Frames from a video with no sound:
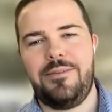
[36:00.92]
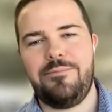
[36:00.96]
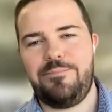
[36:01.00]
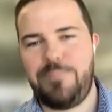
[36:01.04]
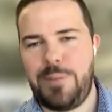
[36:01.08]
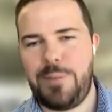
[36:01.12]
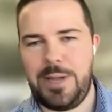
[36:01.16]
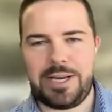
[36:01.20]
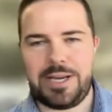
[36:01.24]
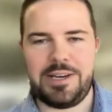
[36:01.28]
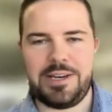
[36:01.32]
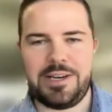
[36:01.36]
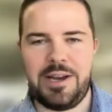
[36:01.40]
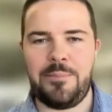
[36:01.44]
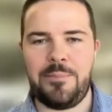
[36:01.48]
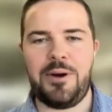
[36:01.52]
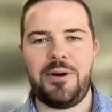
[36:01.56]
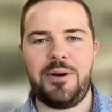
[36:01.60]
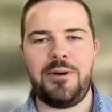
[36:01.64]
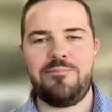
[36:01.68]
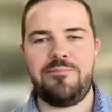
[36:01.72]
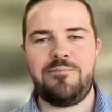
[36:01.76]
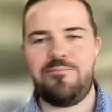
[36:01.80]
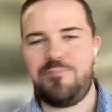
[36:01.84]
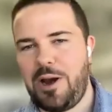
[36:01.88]
A big
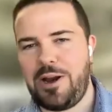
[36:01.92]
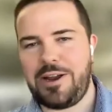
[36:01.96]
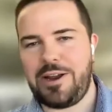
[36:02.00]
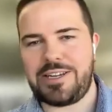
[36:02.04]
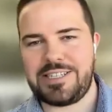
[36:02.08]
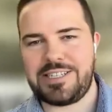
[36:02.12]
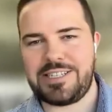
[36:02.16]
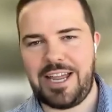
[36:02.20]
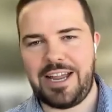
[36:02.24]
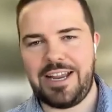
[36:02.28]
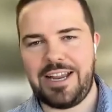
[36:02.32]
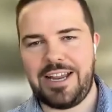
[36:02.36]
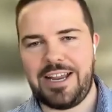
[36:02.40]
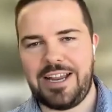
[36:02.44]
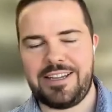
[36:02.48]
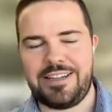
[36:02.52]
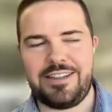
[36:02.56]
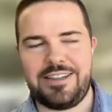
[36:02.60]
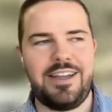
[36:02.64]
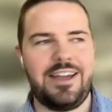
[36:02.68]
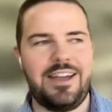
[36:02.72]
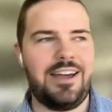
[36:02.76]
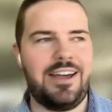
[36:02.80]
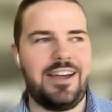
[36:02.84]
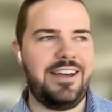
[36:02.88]
number, very
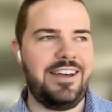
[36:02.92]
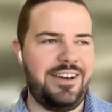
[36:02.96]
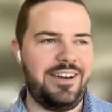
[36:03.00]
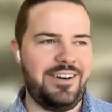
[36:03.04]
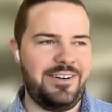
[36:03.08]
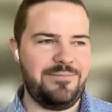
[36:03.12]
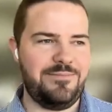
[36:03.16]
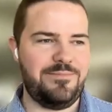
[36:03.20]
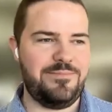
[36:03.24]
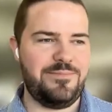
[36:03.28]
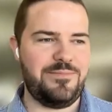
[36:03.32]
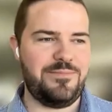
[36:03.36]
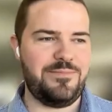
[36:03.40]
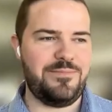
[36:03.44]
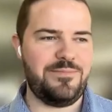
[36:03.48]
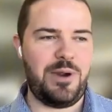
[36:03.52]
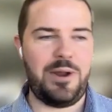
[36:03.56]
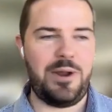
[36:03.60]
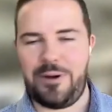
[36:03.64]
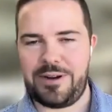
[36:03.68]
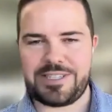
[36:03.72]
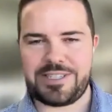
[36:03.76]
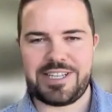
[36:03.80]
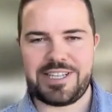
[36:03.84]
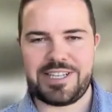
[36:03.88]
exciting.
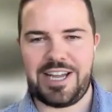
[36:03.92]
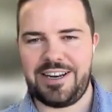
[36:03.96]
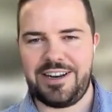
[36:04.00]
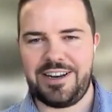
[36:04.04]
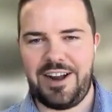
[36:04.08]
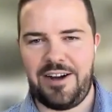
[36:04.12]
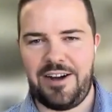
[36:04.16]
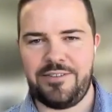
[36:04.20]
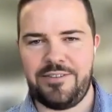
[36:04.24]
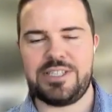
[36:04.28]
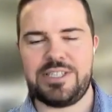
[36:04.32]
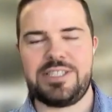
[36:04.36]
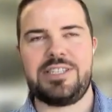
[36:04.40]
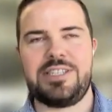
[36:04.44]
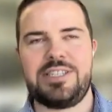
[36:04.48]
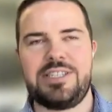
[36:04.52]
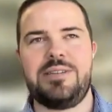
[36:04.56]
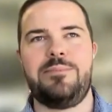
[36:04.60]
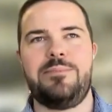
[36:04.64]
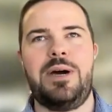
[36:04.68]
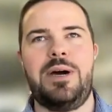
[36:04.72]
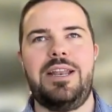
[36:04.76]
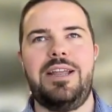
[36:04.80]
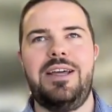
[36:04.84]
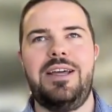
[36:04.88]
We were excited,
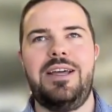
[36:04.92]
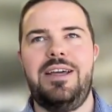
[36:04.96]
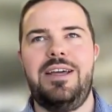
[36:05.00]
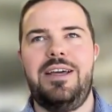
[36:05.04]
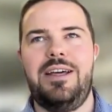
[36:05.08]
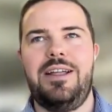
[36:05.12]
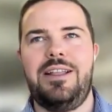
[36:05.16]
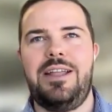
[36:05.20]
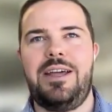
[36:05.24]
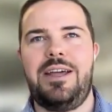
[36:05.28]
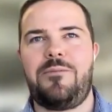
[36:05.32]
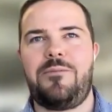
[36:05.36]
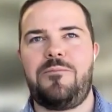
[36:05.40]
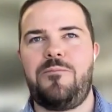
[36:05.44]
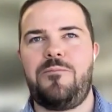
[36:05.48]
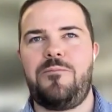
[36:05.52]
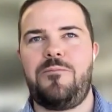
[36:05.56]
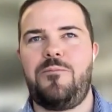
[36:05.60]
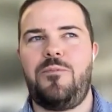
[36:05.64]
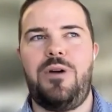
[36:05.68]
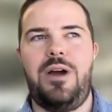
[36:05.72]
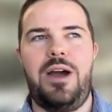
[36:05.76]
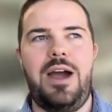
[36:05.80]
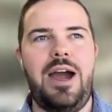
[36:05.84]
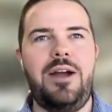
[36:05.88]
obviously, but
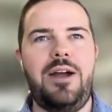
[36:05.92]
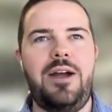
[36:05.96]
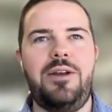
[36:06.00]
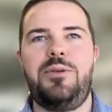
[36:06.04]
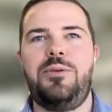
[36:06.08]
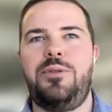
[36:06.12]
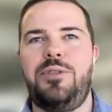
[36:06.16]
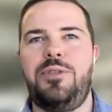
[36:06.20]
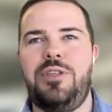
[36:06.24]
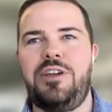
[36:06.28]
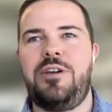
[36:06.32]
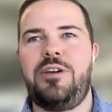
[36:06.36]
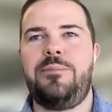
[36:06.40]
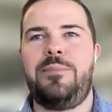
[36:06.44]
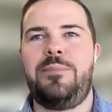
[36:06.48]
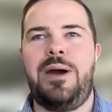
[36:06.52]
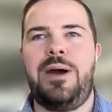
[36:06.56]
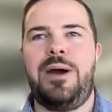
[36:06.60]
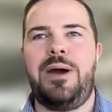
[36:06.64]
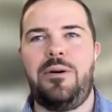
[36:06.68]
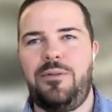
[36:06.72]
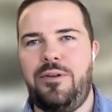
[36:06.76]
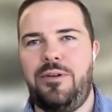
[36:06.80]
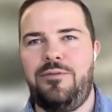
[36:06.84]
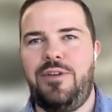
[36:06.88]
how do you think
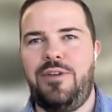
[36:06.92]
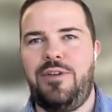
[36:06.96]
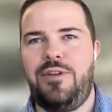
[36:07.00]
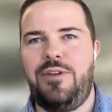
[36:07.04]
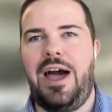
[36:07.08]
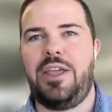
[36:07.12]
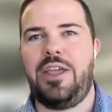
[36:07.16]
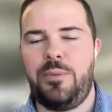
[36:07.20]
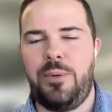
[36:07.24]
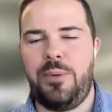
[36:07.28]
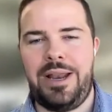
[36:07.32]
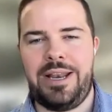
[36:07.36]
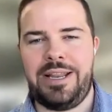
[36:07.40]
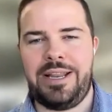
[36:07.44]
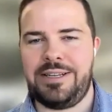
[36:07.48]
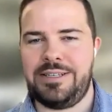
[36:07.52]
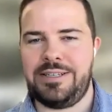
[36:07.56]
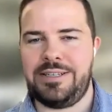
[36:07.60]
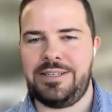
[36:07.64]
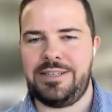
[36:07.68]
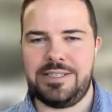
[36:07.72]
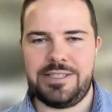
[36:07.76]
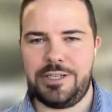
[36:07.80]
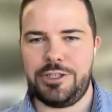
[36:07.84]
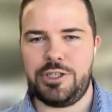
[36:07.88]
about
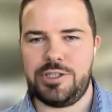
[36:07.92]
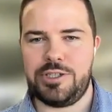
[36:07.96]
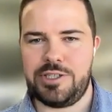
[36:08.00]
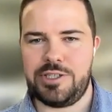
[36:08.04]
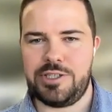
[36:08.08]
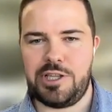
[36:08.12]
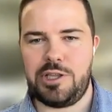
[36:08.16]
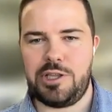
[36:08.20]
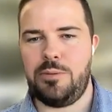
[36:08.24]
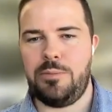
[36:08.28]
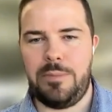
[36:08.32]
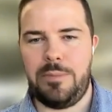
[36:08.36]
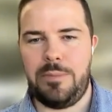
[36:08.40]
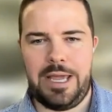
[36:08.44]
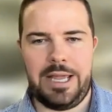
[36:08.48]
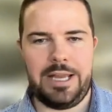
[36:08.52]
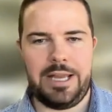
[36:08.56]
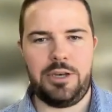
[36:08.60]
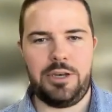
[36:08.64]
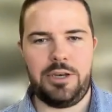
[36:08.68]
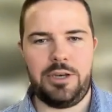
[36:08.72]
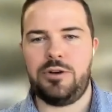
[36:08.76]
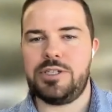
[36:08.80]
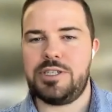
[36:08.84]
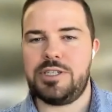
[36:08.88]
evaluating decisions that you
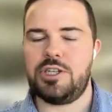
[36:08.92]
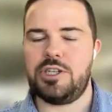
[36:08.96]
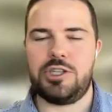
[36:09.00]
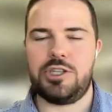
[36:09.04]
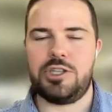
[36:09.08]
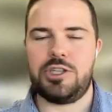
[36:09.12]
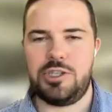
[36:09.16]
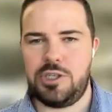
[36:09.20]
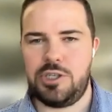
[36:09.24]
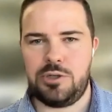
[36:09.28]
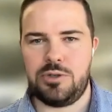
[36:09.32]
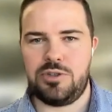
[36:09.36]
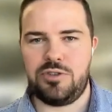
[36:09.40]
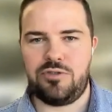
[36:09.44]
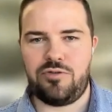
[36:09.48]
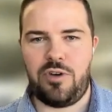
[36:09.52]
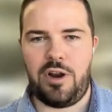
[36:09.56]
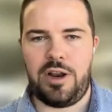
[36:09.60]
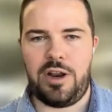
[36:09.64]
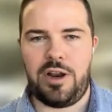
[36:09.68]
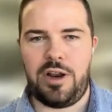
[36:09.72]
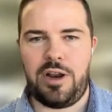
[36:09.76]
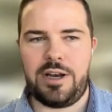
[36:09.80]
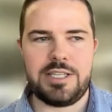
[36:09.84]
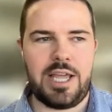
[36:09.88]
made? Your decision to use
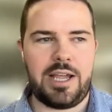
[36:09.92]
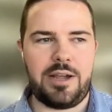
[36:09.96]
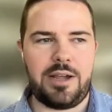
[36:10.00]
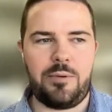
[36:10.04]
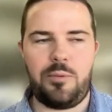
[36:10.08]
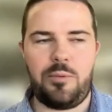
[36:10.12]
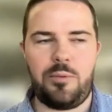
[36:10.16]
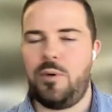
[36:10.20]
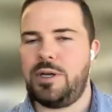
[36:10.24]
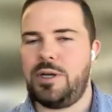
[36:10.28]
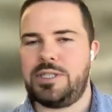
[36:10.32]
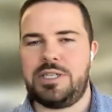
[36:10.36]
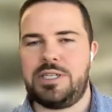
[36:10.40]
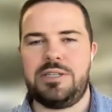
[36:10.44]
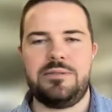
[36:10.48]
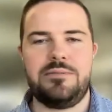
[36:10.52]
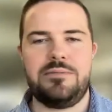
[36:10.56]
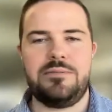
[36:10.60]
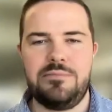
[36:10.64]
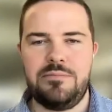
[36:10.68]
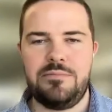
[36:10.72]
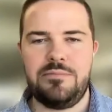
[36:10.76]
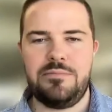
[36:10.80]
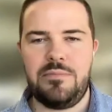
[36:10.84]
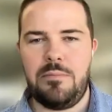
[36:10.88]
Front
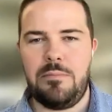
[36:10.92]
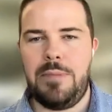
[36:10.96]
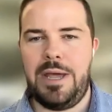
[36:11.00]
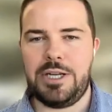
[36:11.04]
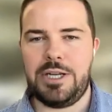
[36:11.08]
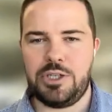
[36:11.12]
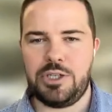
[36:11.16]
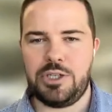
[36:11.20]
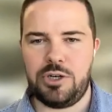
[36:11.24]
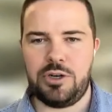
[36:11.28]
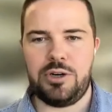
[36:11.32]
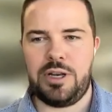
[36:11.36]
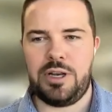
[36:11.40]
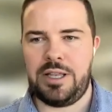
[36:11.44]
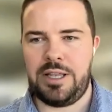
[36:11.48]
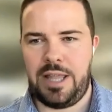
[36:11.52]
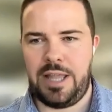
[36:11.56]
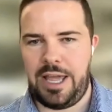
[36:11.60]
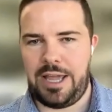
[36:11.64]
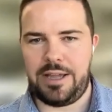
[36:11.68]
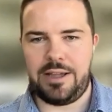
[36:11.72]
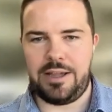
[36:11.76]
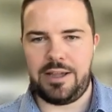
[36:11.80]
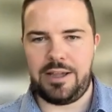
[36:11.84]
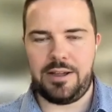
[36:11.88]
wasn't measured
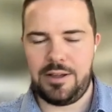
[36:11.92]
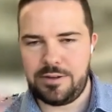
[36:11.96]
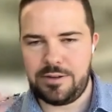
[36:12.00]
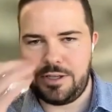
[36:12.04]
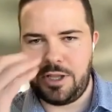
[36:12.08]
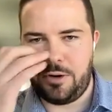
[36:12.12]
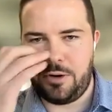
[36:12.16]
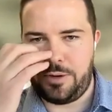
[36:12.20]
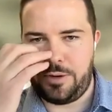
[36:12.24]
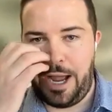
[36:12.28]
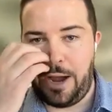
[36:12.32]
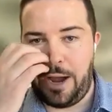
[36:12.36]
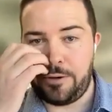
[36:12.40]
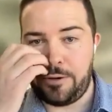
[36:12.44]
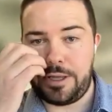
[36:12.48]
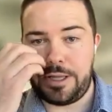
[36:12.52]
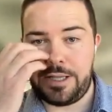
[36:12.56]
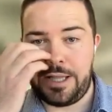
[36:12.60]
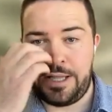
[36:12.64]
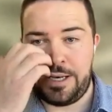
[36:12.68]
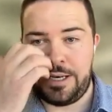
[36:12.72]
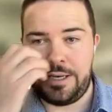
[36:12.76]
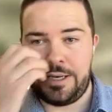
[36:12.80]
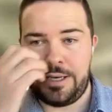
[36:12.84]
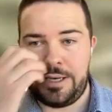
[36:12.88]
and
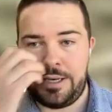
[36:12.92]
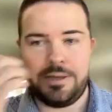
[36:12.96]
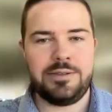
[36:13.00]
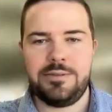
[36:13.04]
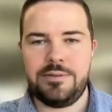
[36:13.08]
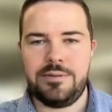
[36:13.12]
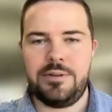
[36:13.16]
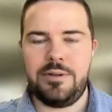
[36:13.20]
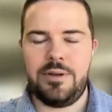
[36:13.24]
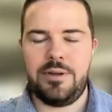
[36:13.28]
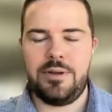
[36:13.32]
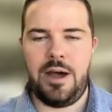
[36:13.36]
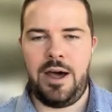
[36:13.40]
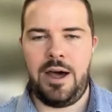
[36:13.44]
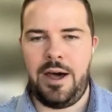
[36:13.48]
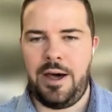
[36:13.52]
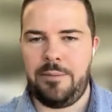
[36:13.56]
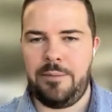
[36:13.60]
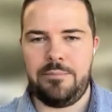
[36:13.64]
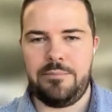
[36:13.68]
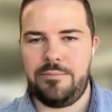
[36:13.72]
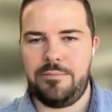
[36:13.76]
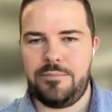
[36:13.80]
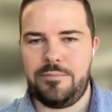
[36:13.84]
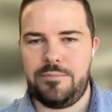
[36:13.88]
calculated
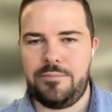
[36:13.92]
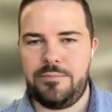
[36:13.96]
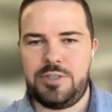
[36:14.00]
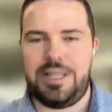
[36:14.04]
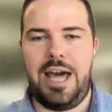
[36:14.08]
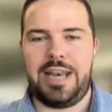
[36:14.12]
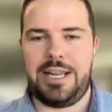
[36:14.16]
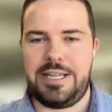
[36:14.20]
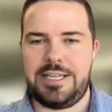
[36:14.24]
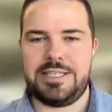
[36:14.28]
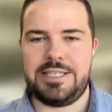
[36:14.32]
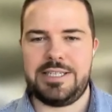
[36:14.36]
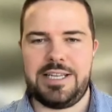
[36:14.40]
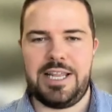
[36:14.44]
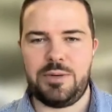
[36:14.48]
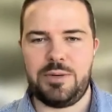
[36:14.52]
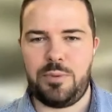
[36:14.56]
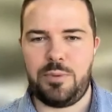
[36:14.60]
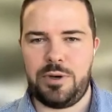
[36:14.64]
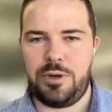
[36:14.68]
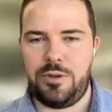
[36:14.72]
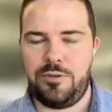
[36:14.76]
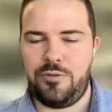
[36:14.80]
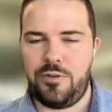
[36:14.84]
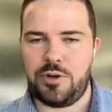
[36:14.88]
to that
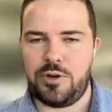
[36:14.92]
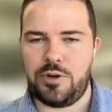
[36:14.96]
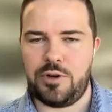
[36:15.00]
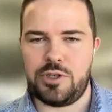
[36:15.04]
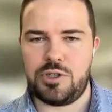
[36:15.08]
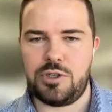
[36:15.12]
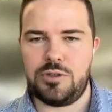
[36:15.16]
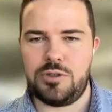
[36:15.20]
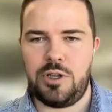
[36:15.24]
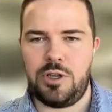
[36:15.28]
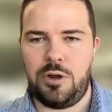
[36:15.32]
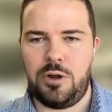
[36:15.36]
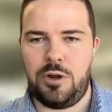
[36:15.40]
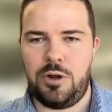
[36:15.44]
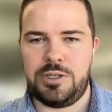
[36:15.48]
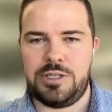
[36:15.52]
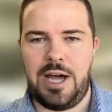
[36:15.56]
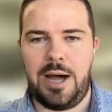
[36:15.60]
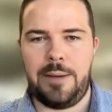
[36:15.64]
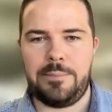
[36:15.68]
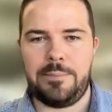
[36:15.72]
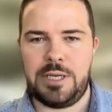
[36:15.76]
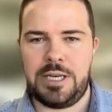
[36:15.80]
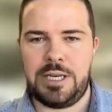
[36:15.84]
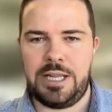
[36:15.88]
extent when you first
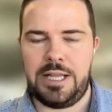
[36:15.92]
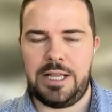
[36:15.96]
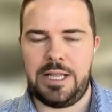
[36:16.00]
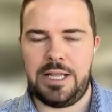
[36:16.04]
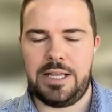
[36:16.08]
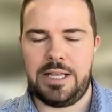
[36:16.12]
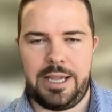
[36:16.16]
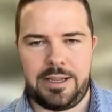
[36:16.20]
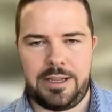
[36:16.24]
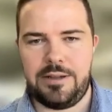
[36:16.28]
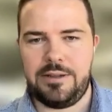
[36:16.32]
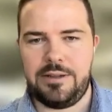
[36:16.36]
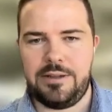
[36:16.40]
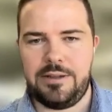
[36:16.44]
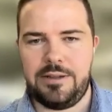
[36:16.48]
adopted it.